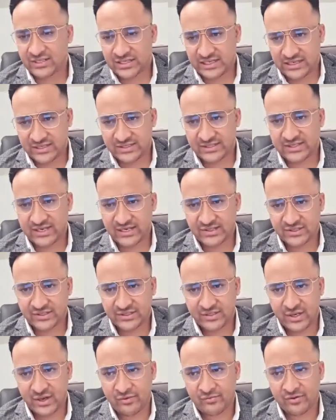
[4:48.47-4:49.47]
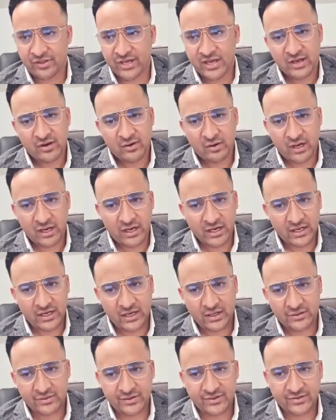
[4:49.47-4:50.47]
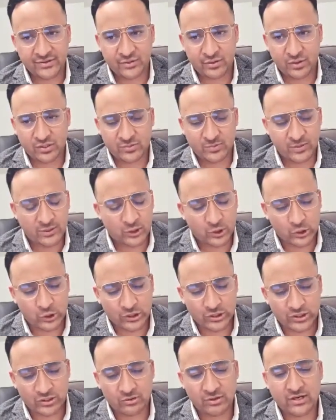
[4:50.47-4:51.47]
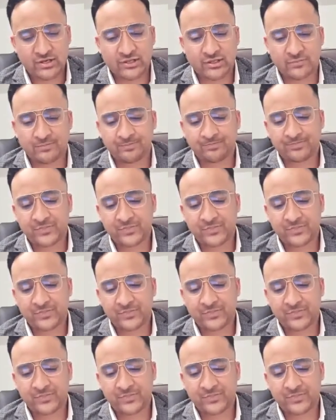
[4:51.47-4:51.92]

it says over there, there's no special consideration.